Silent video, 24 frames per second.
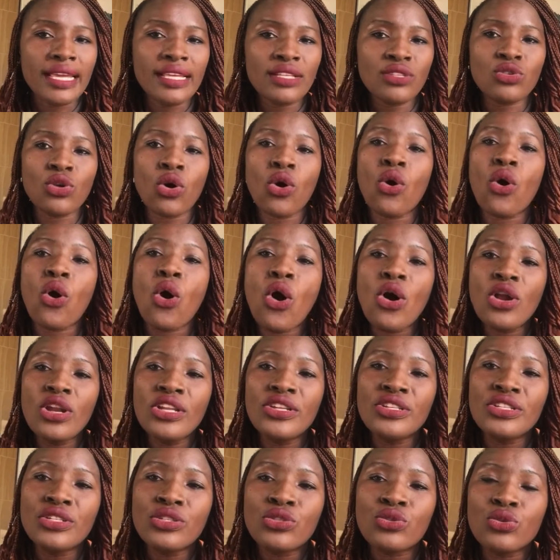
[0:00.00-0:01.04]
So all you
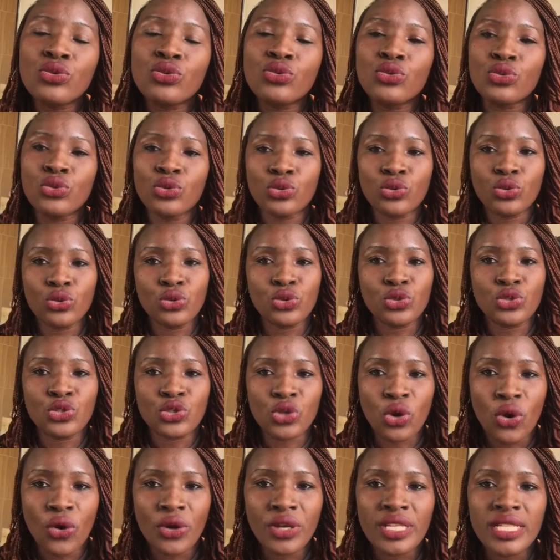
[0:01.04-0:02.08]
need to do to
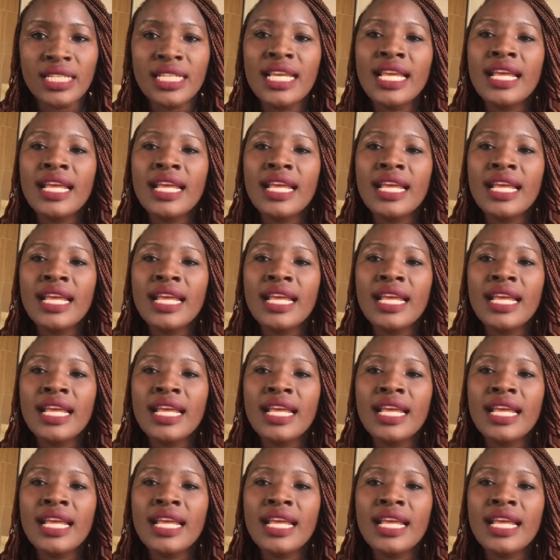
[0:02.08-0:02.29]
join